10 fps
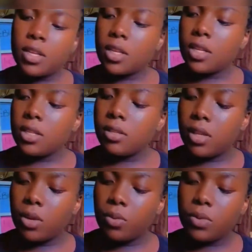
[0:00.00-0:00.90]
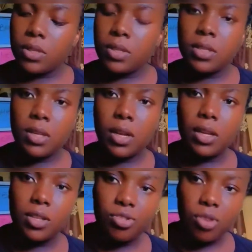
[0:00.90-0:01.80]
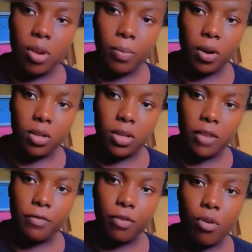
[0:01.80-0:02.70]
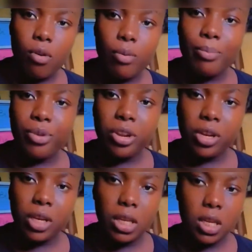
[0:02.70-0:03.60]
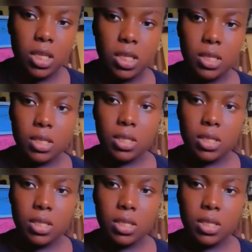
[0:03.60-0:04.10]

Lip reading: It came with an extra powder for prickly heat.